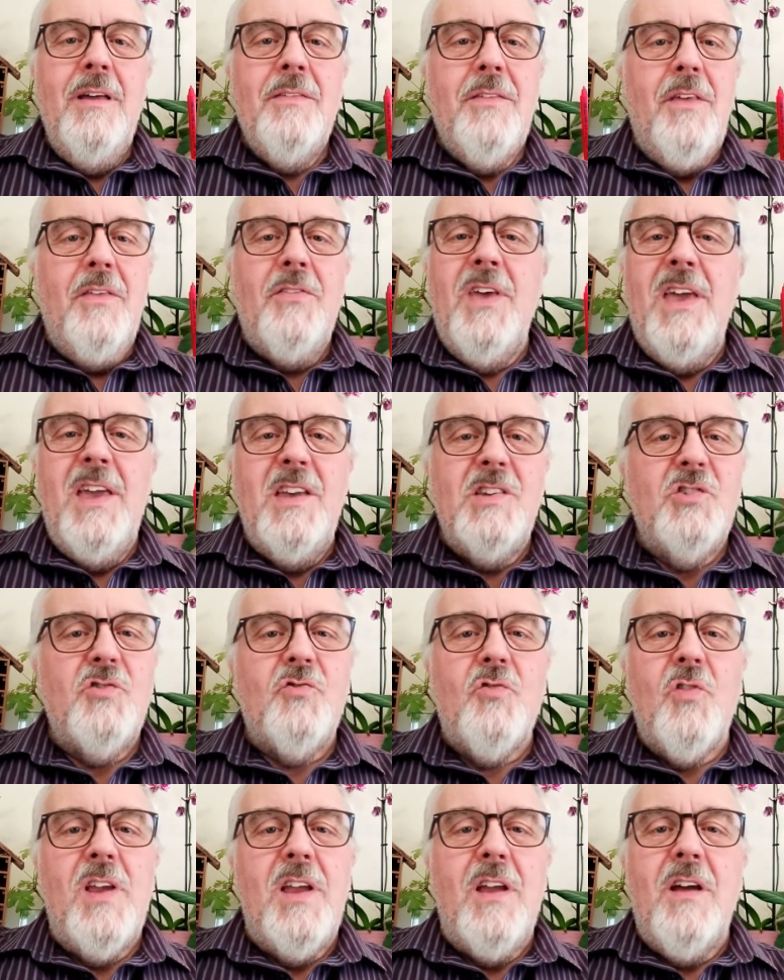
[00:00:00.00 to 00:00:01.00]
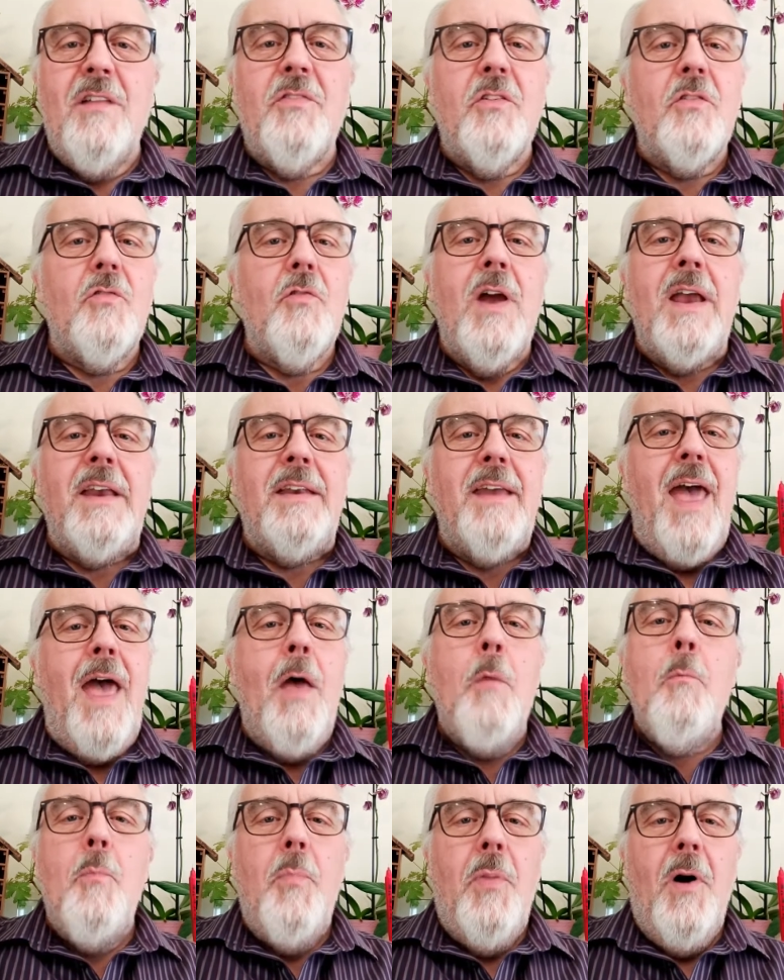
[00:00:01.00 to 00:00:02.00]
than the history of the great
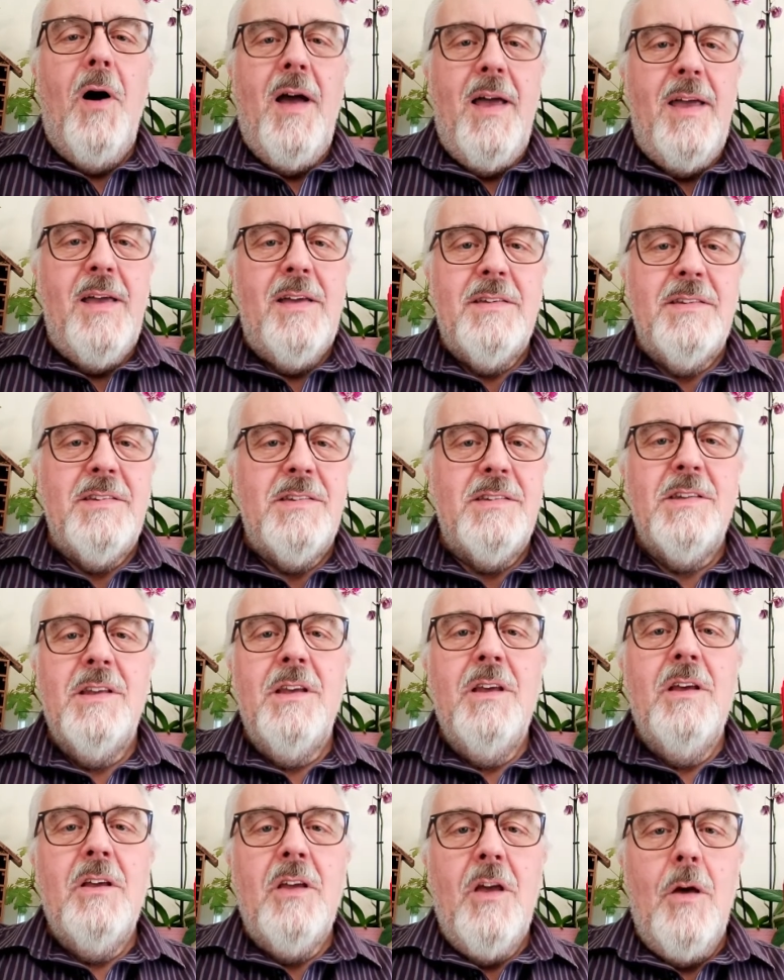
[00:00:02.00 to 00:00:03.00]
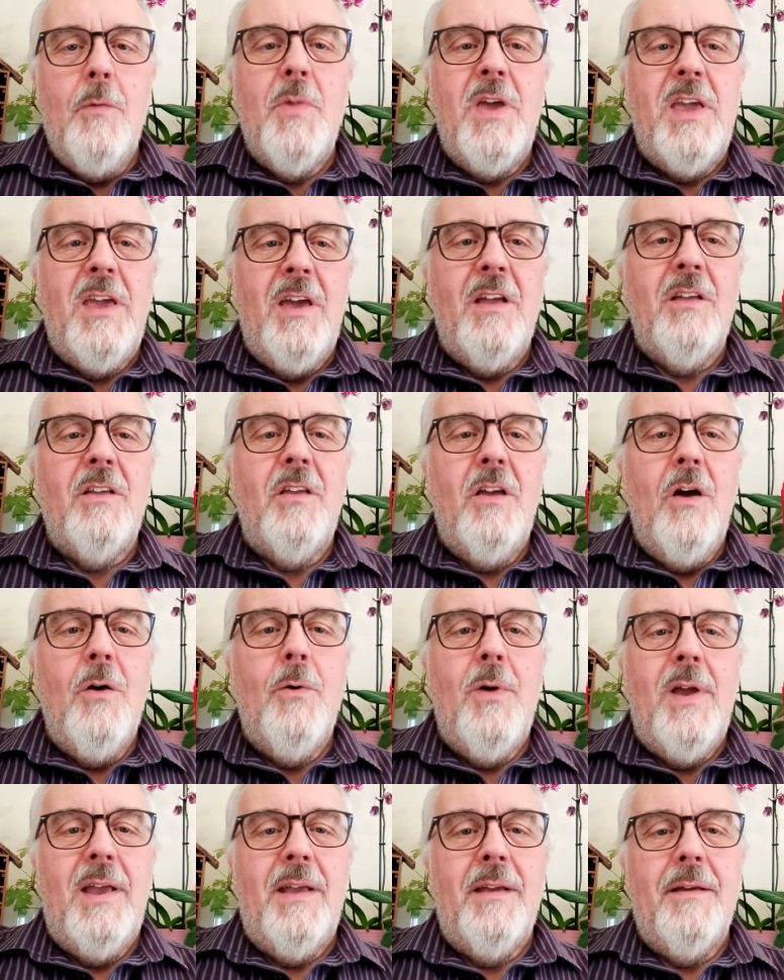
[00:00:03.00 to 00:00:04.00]
empires coming and
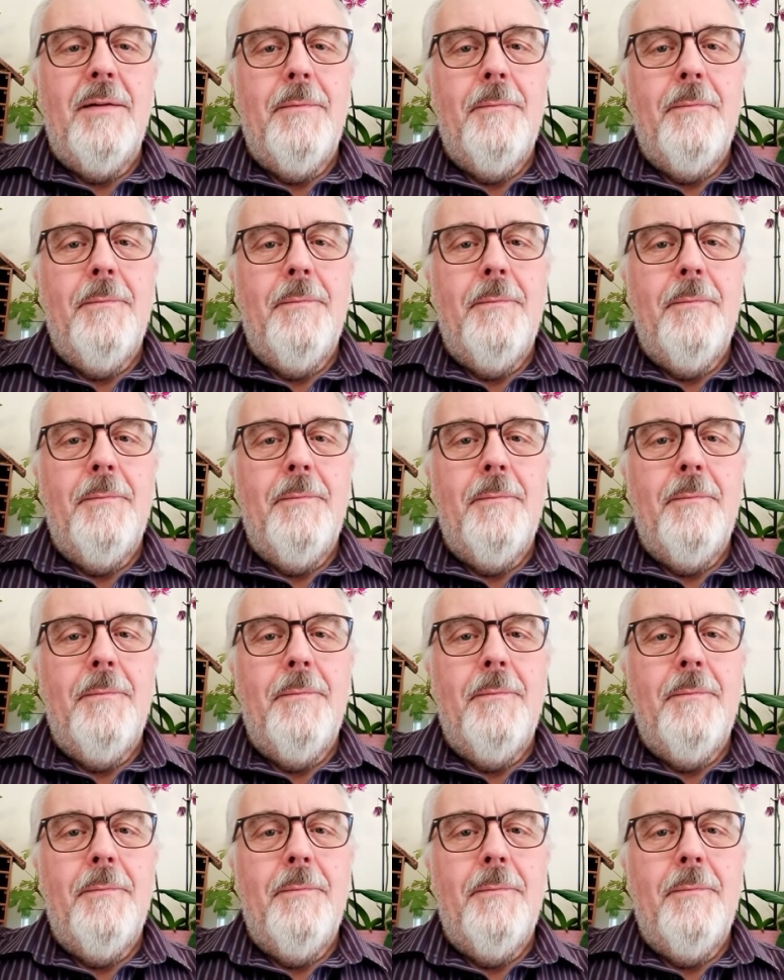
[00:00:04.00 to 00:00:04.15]
going.